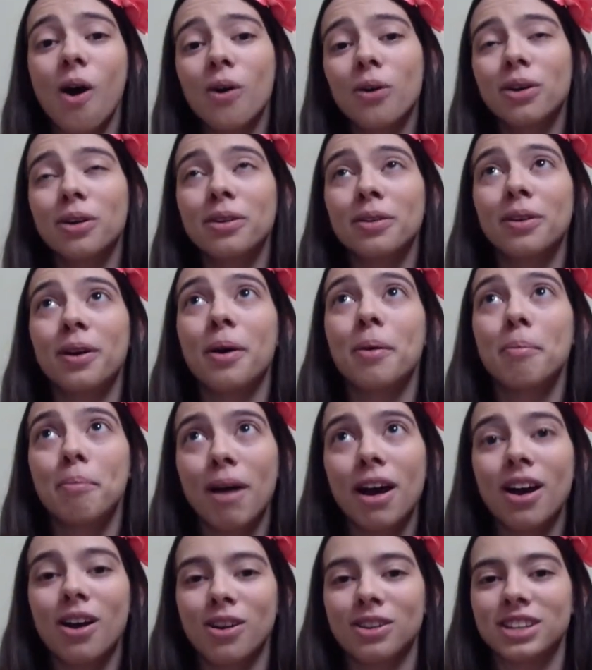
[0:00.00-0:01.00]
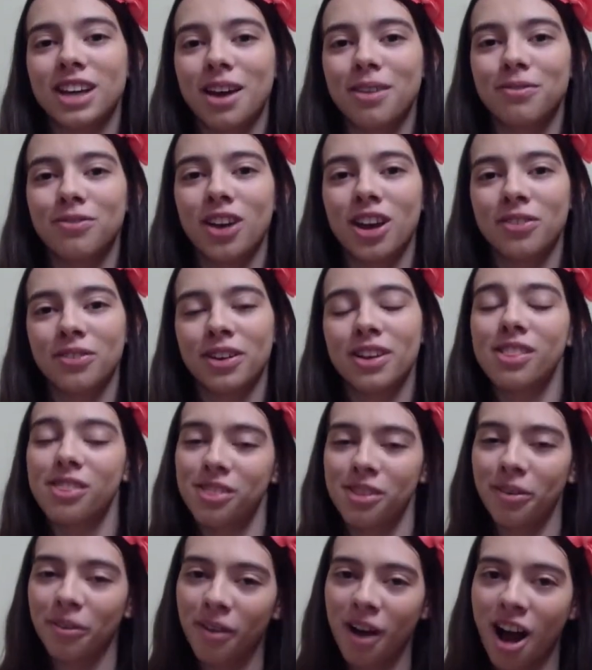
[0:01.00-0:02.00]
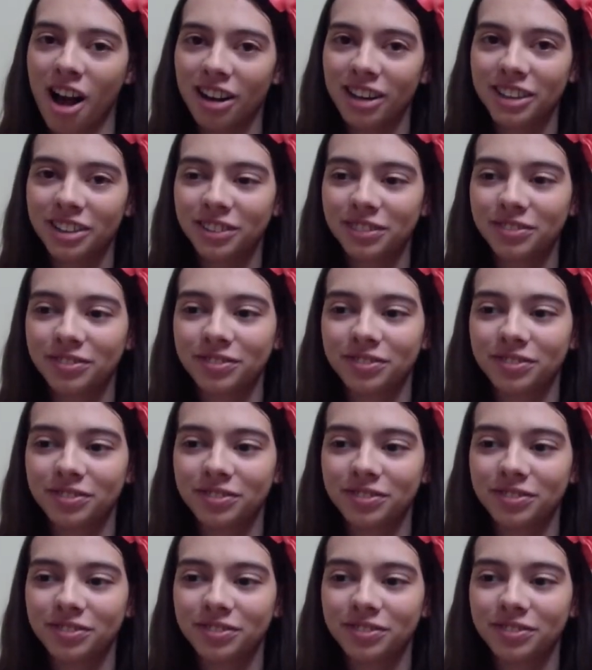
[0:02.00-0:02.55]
Or my all-time favorite, The Rock.